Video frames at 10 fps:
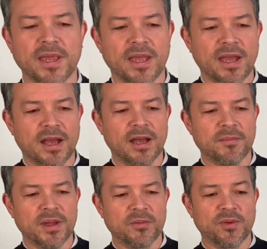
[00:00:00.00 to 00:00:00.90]
And
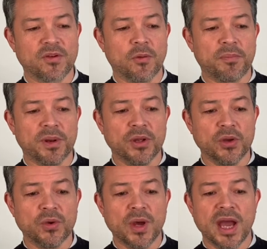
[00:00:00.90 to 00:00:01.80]
we've got blue
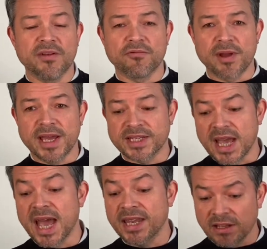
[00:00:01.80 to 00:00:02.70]
and red, and
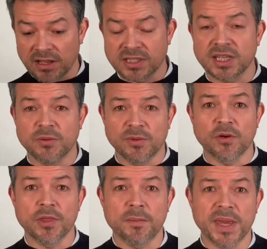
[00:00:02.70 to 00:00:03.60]
like I said, we've got the
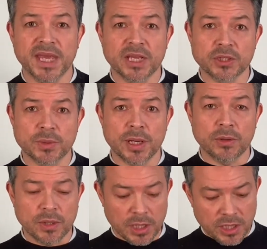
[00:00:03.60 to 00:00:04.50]
pink as well.
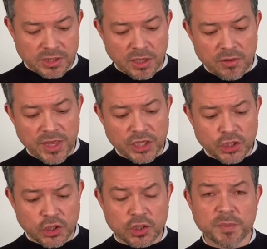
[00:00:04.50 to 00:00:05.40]
So there
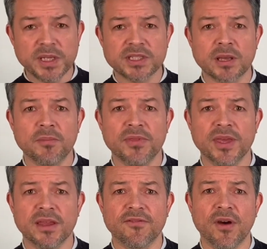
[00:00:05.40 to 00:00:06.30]
should be something
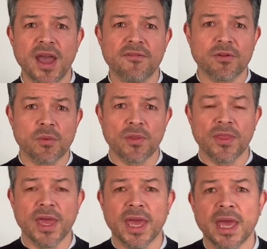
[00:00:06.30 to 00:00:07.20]
for everyone
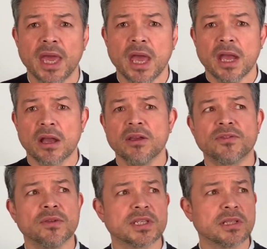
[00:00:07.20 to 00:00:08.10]
there. Going through this
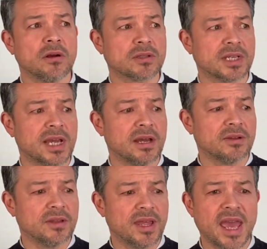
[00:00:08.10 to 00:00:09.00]
lockdown, the
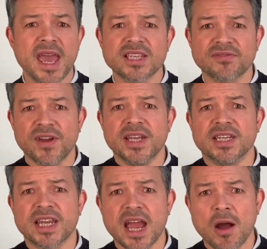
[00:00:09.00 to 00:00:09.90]
hair's faded
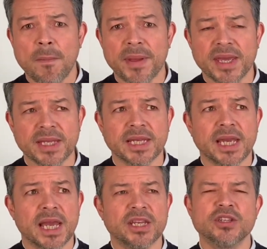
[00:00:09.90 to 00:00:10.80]
out a bit, and you
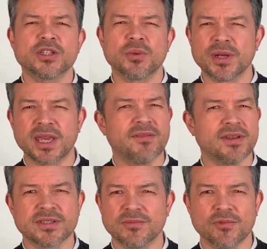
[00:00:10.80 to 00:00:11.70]
just want to give it some
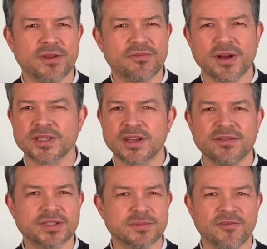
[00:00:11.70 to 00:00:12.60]
refresh, give it
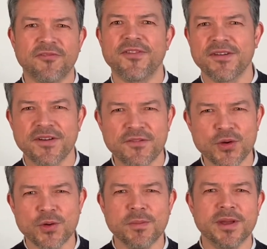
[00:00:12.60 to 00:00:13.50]
some va-va-boom,
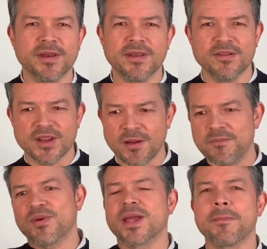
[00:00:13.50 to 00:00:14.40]
and bring
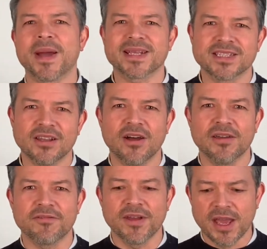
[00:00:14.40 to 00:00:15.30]
it back to life.
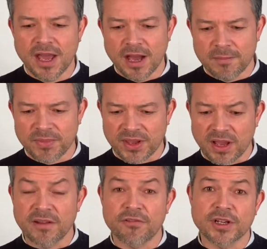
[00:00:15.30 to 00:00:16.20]
The Color
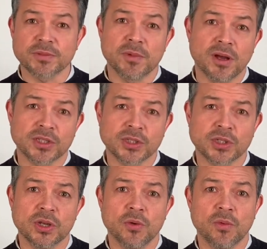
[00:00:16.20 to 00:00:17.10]
Fresh masks
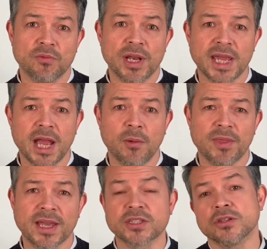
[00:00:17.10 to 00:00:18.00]
will really help with that.
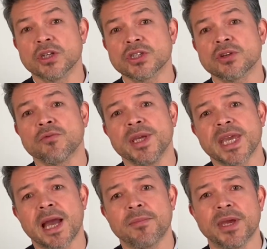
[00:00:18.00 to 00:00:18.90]
So just to recap
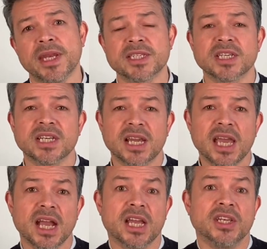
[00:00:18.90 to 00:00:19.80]
then, it's a
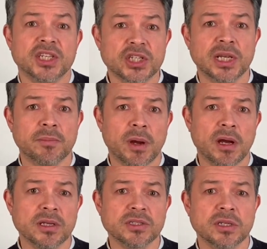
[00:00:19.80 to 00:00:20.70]
conditioning mask
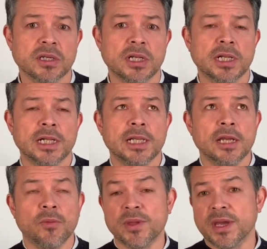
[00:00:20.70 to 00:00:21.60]

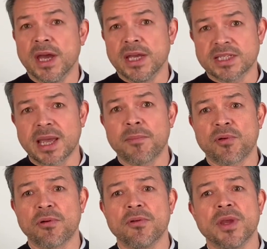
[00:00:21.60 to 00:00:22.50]
with a
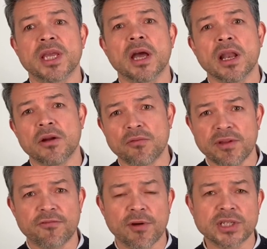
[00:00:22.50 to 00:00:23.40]
temporary color
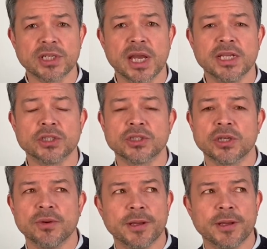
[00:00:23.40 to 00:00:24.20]
refreshing agent to it.